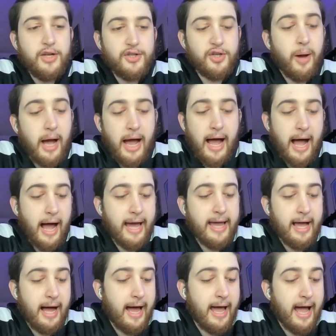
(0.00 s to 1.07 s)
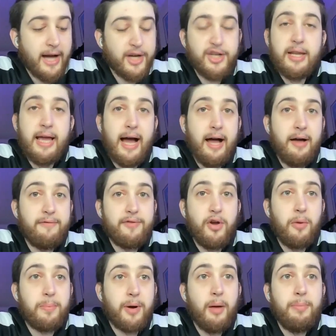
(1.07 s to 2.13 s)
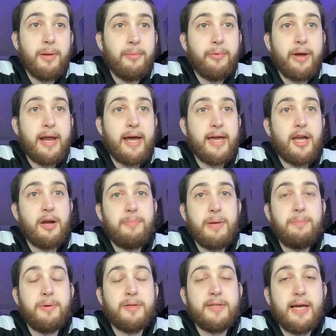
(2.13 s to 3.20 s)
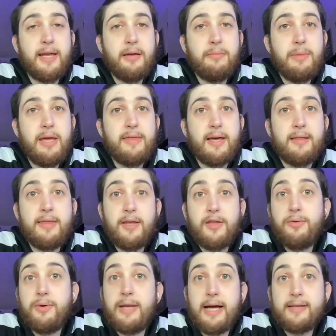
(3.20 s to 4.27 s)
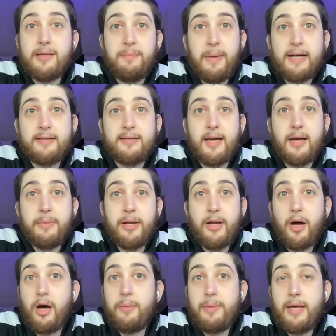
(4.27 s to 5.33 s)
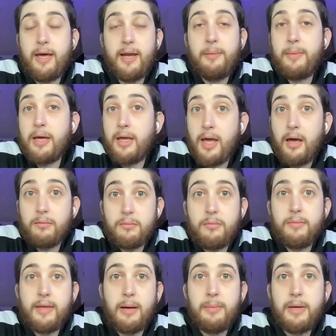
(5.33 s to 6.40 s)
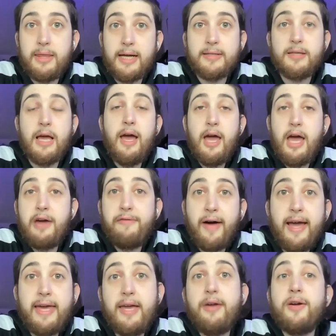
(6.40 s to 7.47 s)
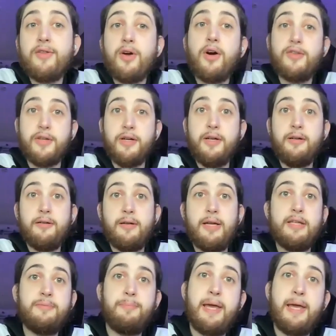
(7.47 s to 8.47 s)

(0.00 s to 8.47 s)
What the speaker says: so I actually have no problem when I hear people telling me that they do it as a pastime and a hobby, and I'm like, yeah. I mean, that's, if I hear a doctor is